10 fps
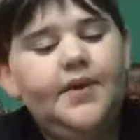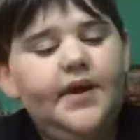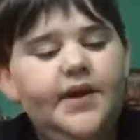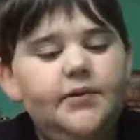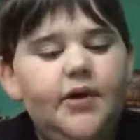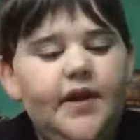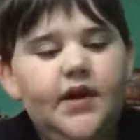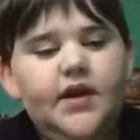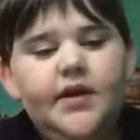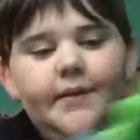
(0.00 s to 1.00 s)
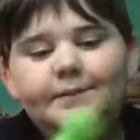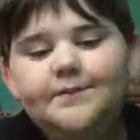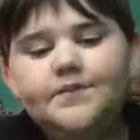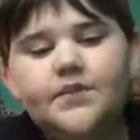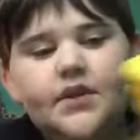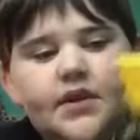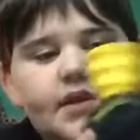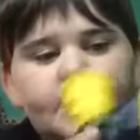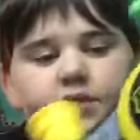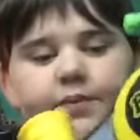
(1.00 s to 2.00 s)
But anyway, um,
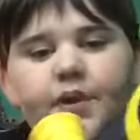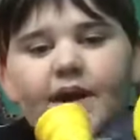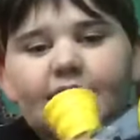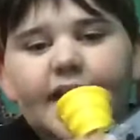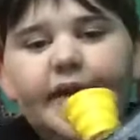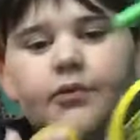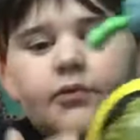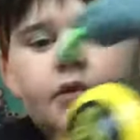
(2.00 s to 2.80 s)
you're probably like,